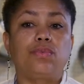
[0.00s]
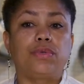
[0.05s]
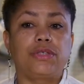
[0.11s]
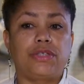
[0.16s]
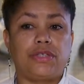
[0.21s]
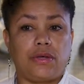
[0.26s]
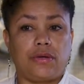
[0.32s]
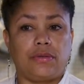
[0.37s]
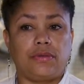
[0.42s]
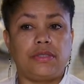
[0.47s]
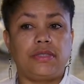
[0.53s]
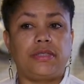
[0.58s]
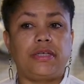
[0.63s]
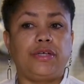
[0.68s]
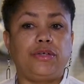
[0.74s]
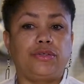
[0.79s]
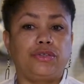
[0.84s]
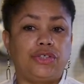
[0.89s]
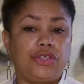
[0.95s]
results
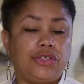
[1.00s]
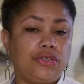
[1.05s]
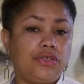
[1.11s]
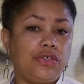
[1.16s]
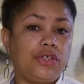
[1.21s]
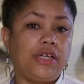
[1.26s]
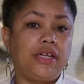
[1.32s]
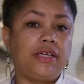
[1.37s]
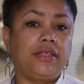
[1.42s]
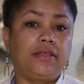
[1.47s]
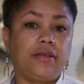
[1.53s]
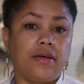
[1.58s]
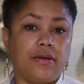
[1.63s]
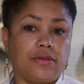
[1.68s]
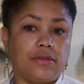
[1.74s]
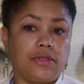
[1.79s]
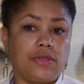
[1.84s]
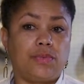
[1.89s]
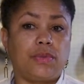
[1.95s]
that your children and
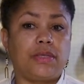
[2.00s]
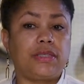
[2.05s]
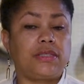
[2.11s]
adults will